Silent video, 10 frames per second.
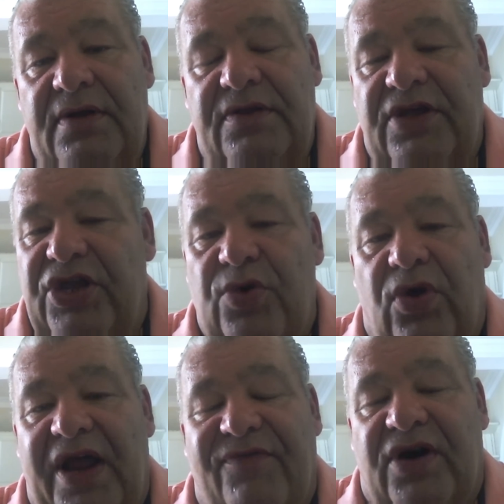that you
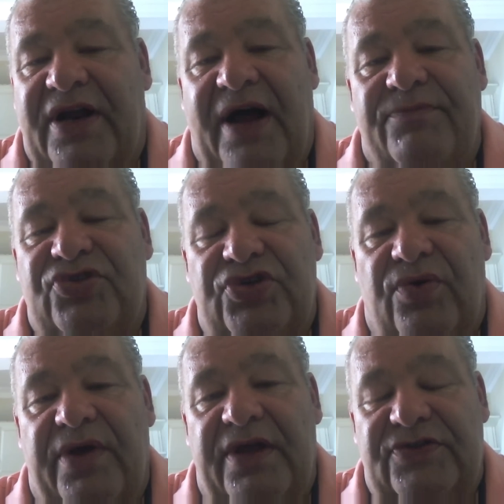will ever come
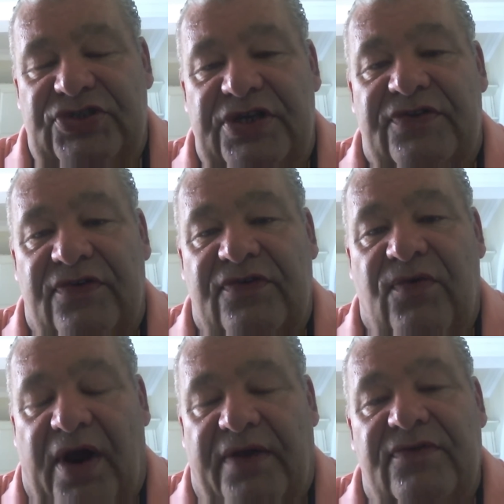to is Jesus
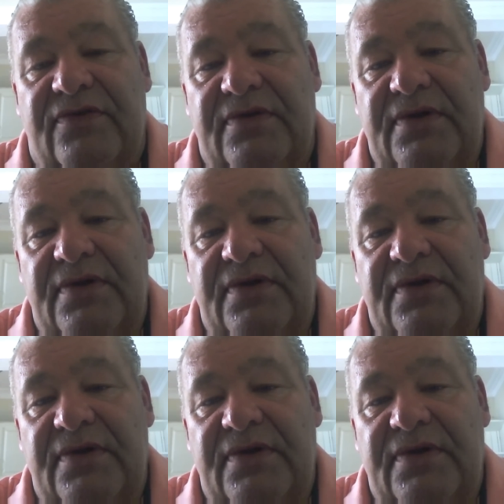Christ.